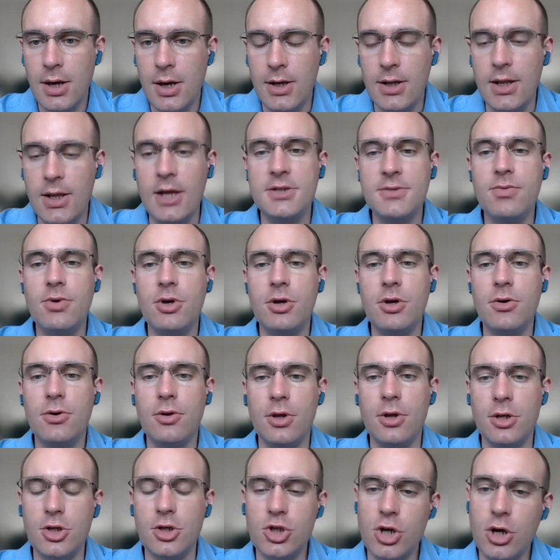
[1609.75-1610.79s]
And that's
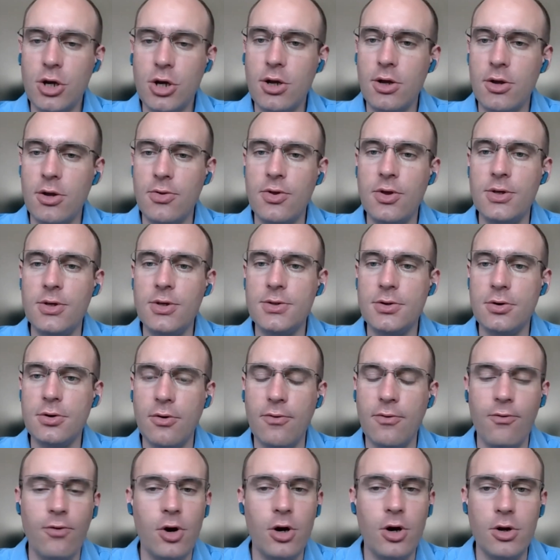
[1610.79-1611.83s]
because in China, things
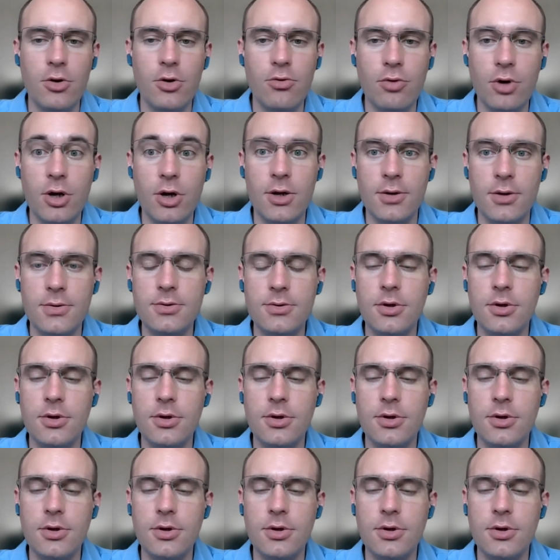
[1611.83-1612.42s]
go very quickly.